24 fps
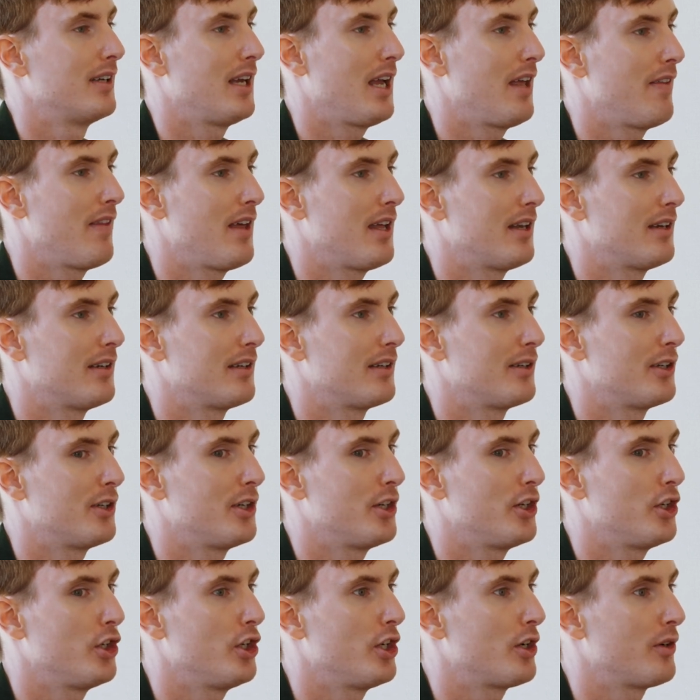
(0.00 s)
and then
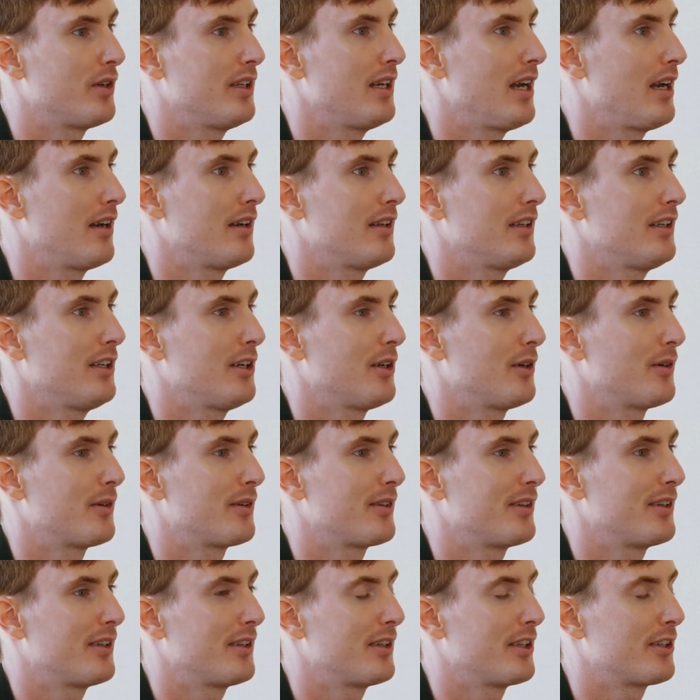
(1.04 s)
you don't need no
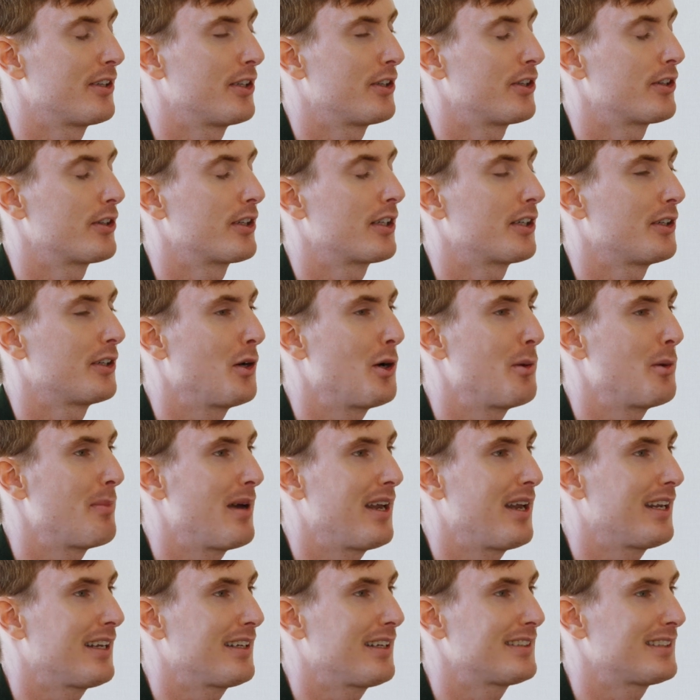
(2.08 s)

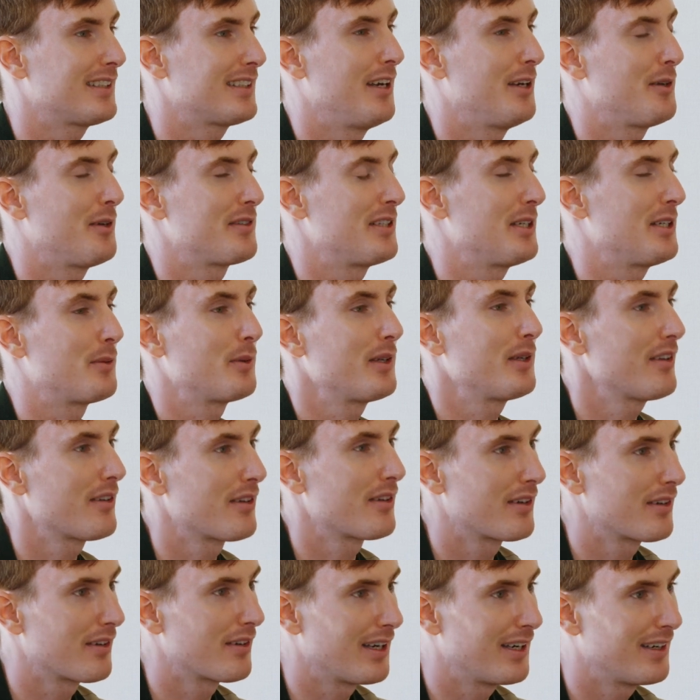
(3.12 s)
embeddings and no SQL
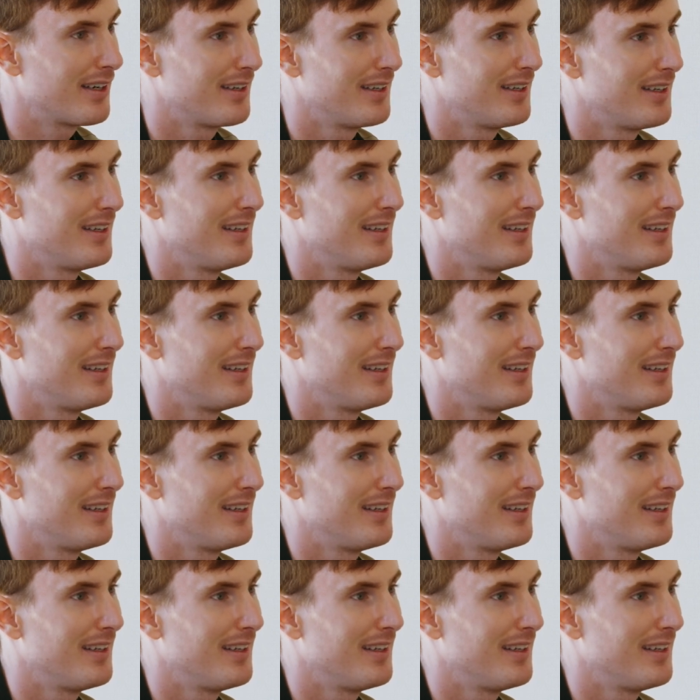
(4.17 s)
either, right?